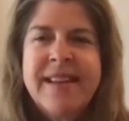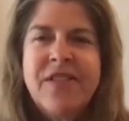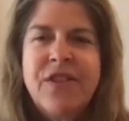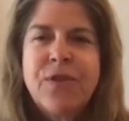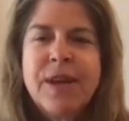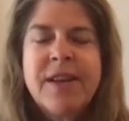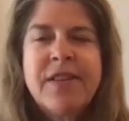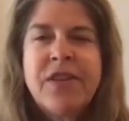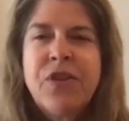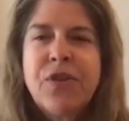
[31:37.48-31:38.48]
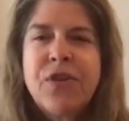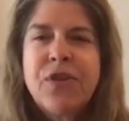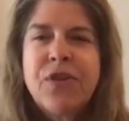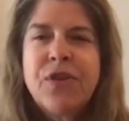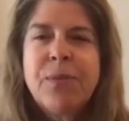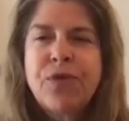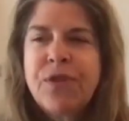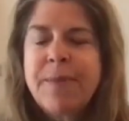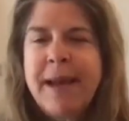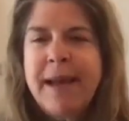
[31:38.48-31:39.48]
And as you continue to move
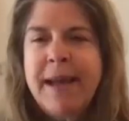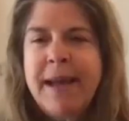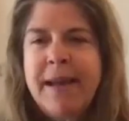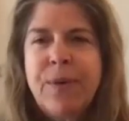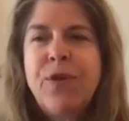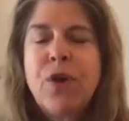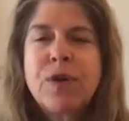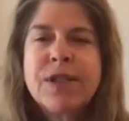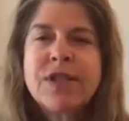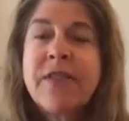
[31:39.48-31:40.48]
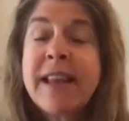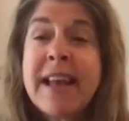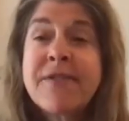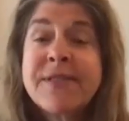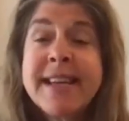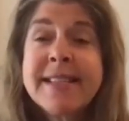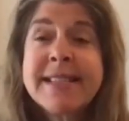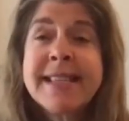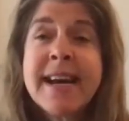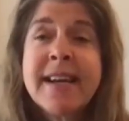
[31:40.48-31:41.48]
through the meadow, you notice on the
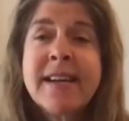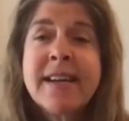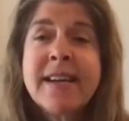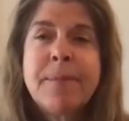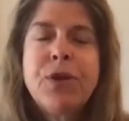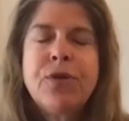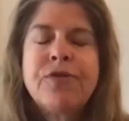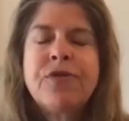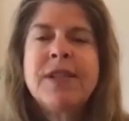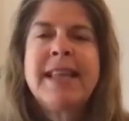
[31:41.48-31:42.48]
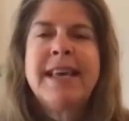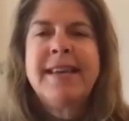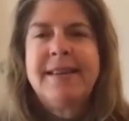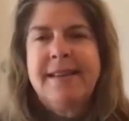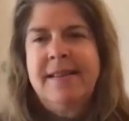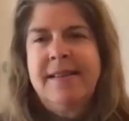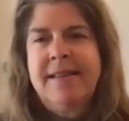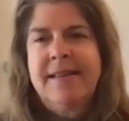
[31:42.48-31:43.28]
left-hand side a beautiful lake.